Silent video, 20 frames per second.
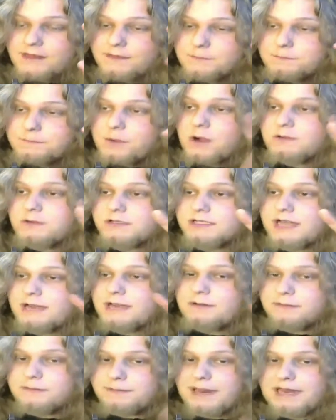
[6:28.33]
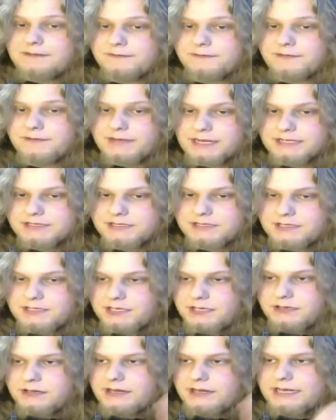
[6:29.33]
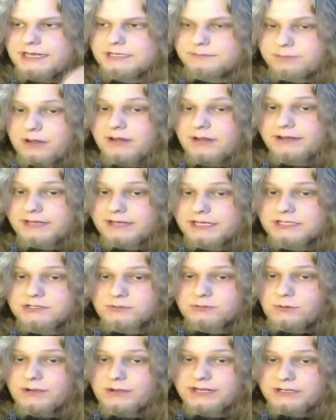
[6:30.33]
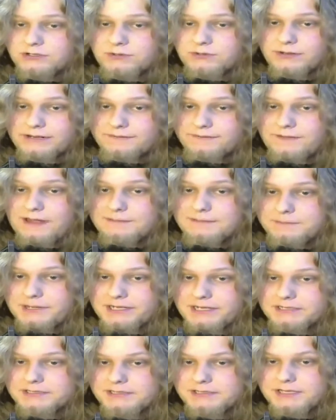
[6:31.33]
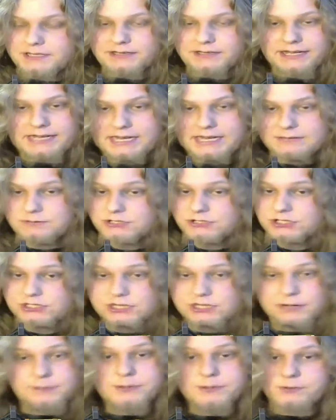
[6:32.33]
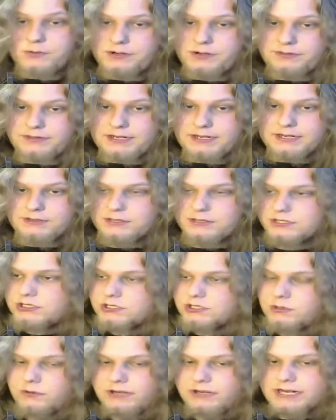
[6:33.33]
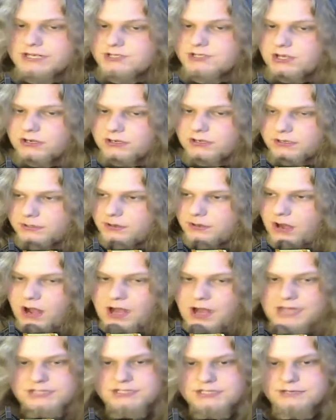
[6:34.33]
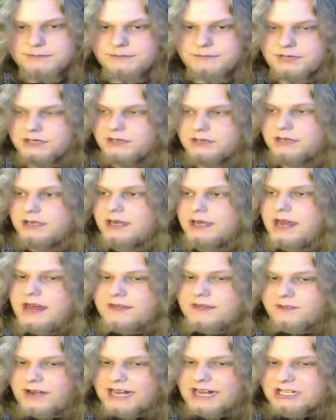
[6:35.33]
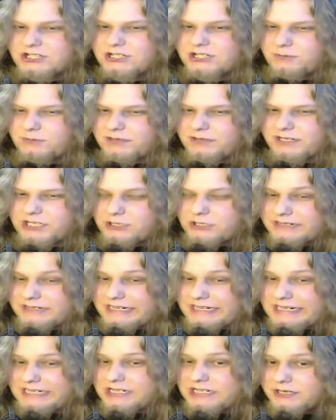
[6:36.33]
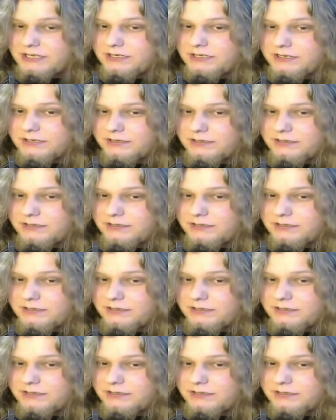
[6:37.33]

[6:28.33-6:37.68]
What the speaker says: The most I would pay for this is probably like $20 or $25. Like, it would still be worth it. The stories are awesome. They're actually really unique.